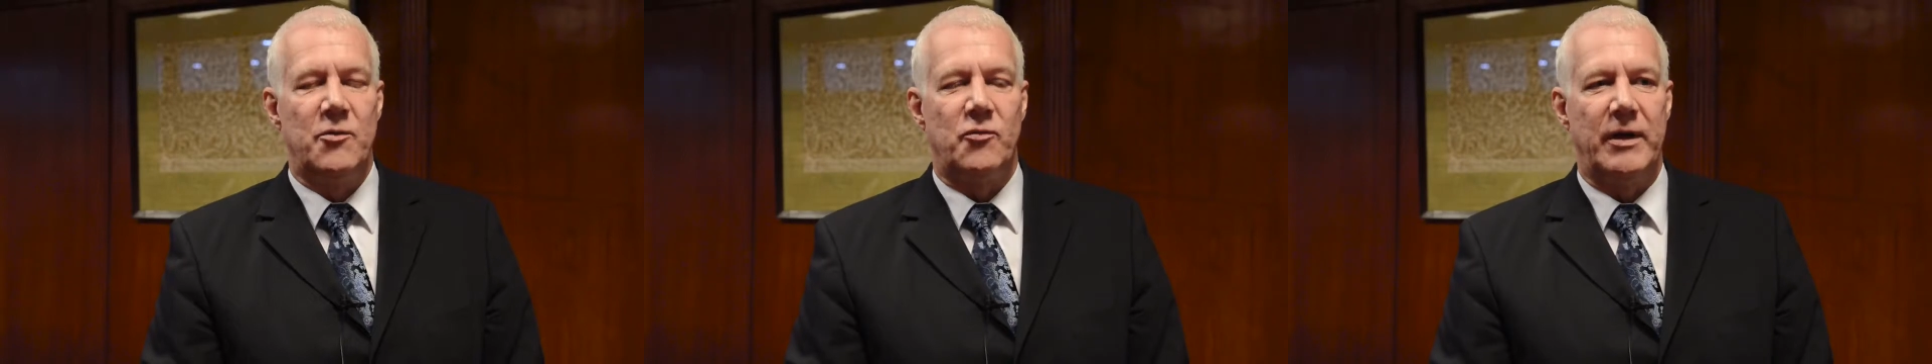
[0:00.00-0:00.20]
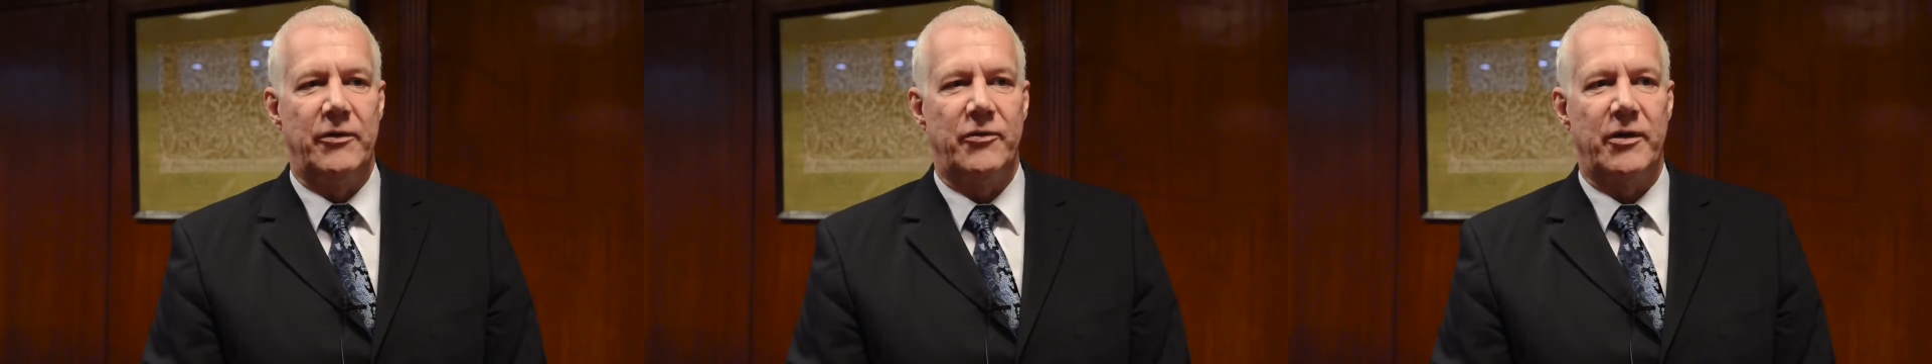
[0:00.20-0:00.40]

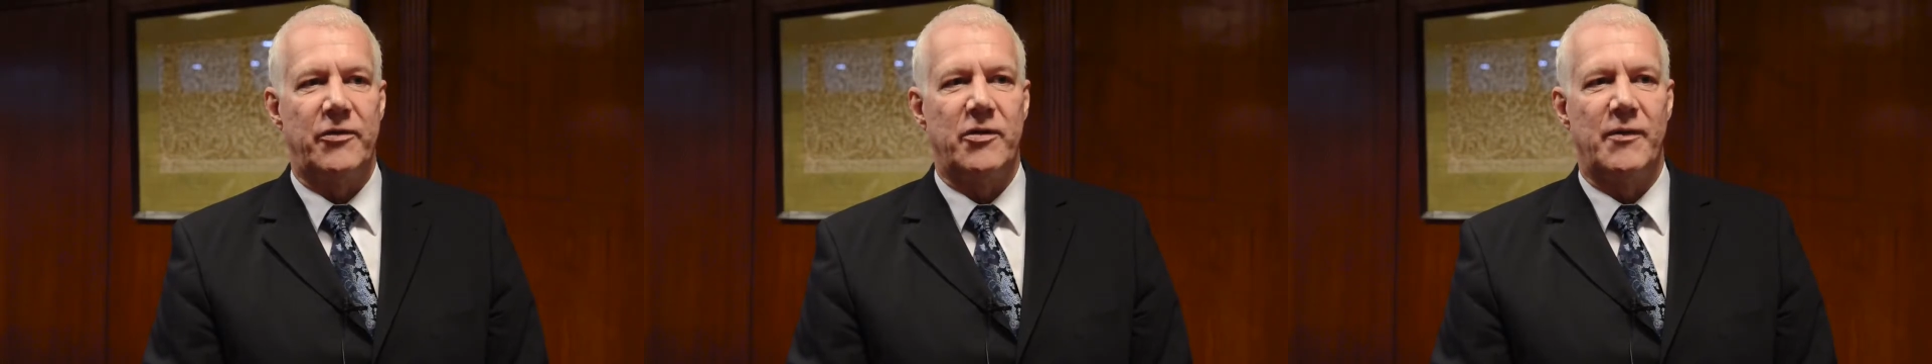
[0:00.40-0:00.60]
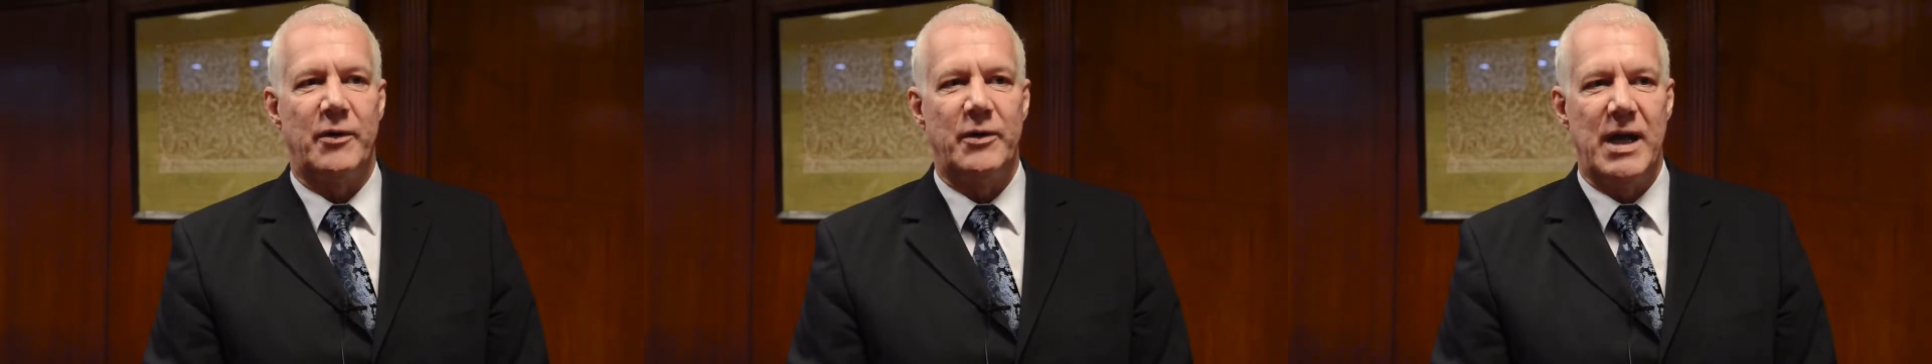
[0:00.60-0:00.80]
Friends,
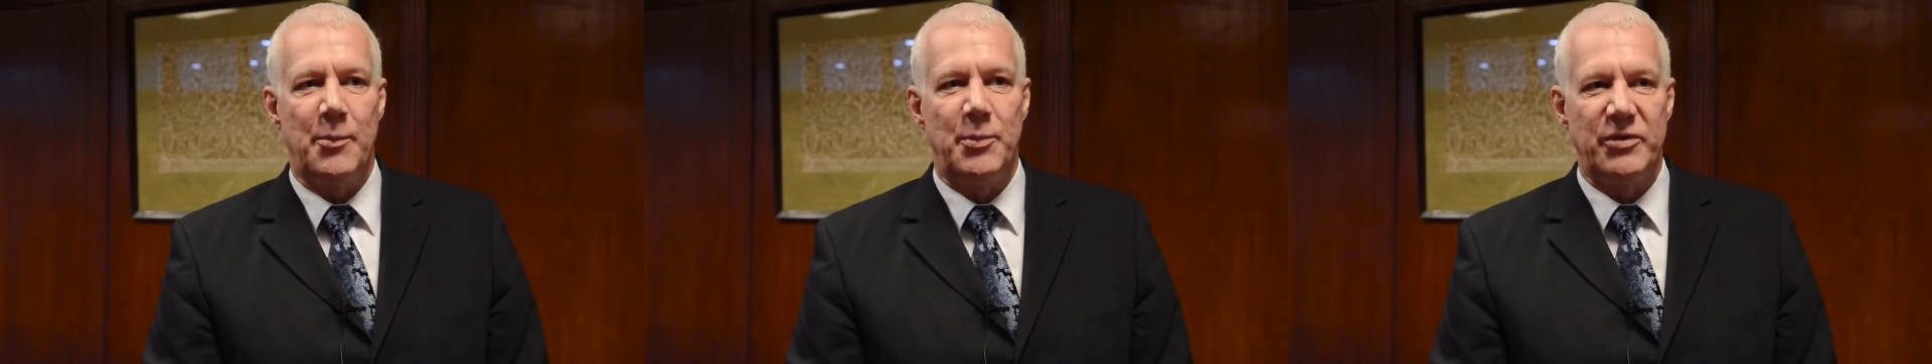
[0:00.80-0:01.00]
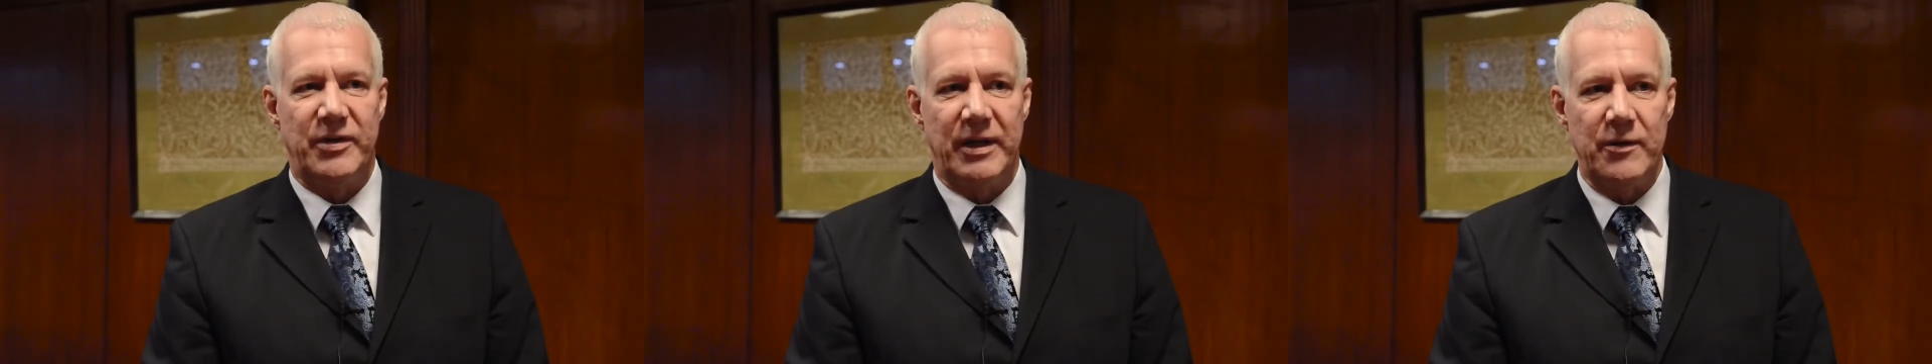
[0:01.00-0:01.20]
it's a very
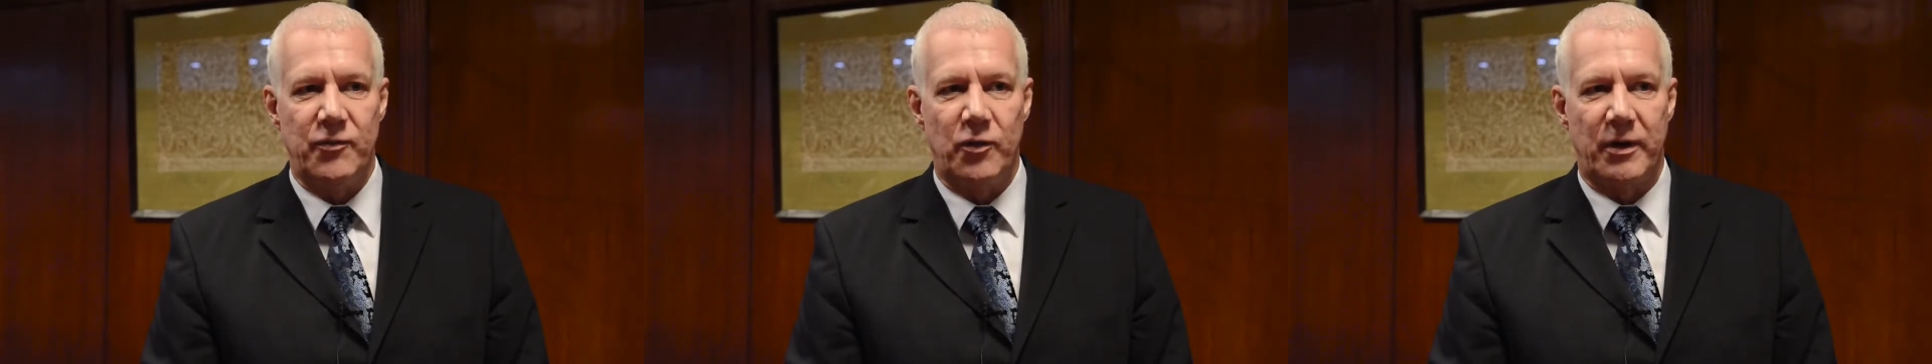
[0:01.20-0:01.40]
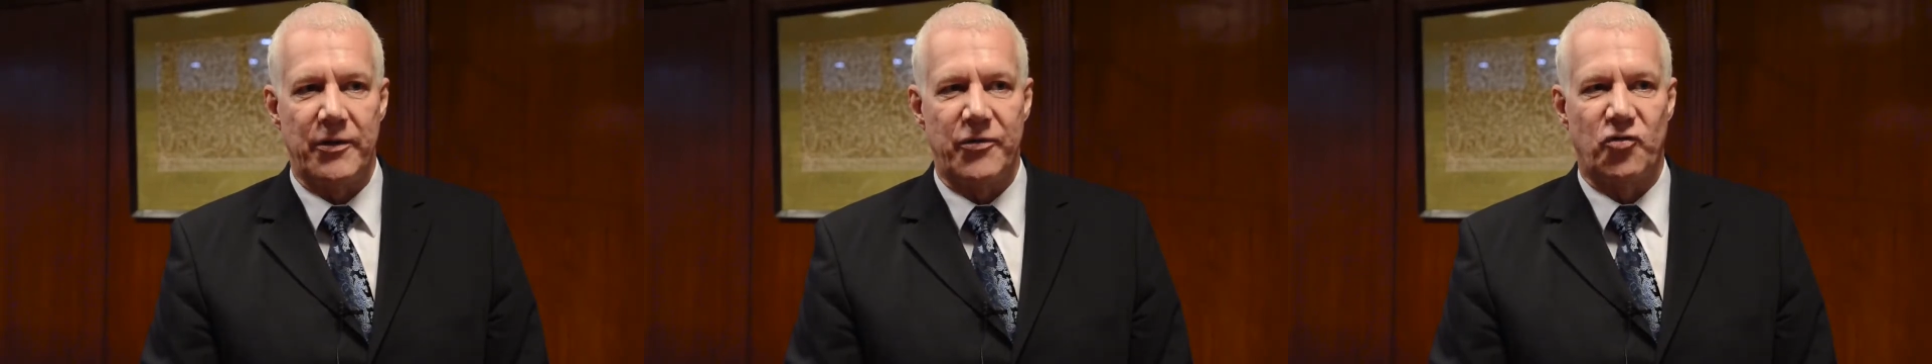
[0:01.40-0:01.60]
happy day
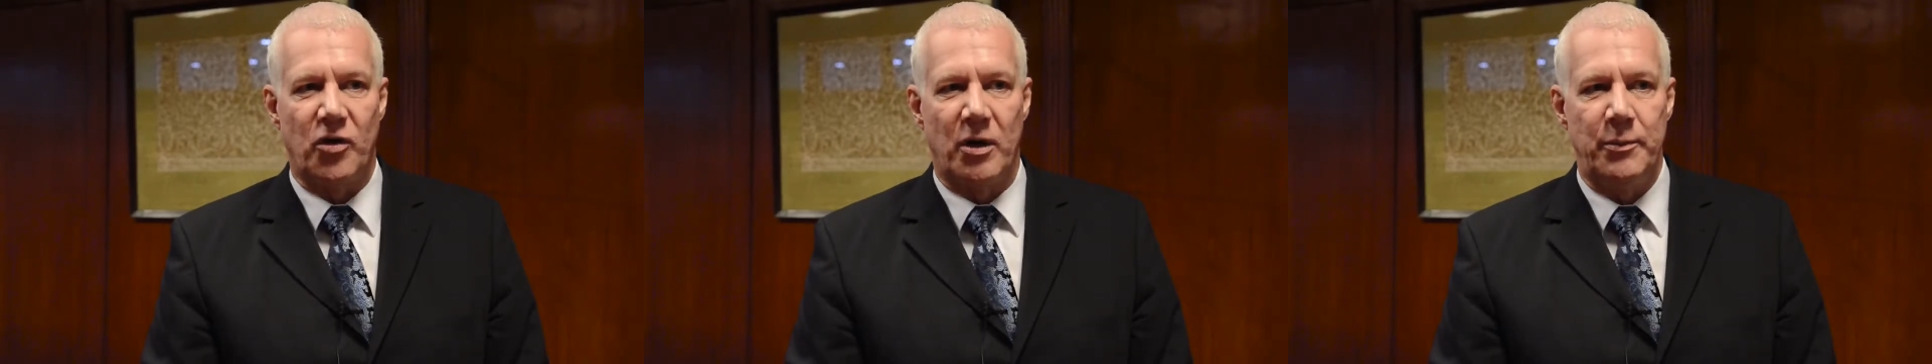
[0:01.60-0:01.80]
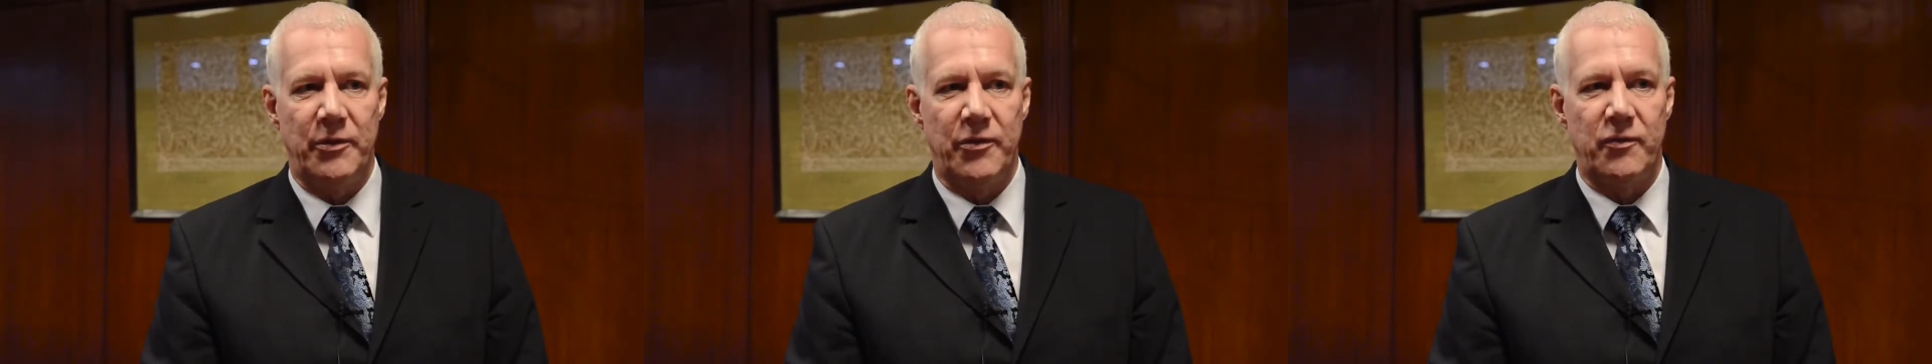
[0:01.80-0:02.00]
for us
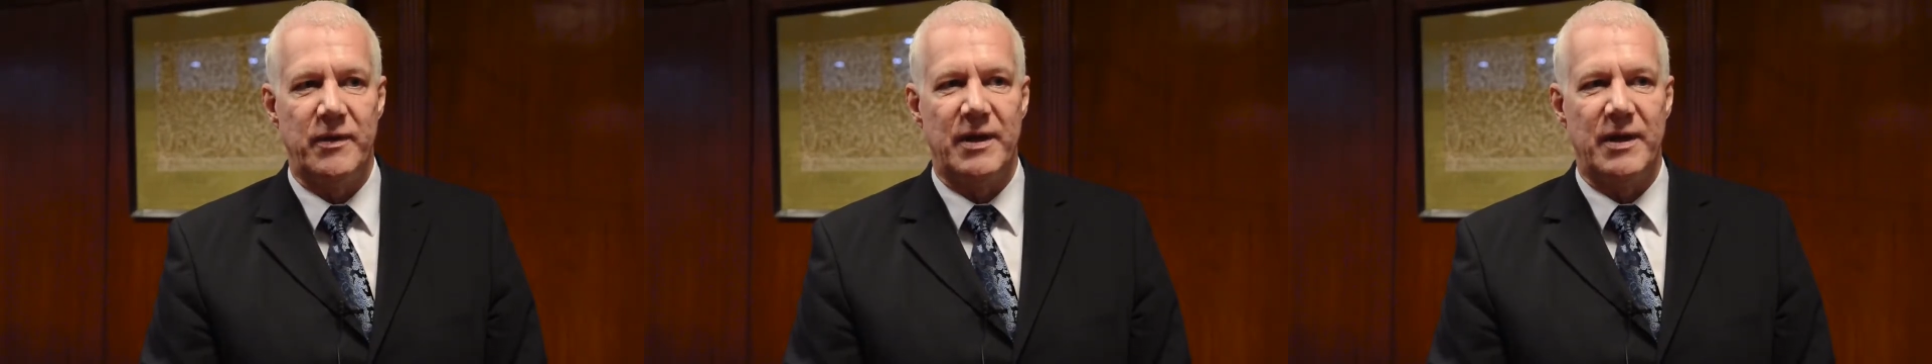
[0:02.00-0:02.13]
Germans.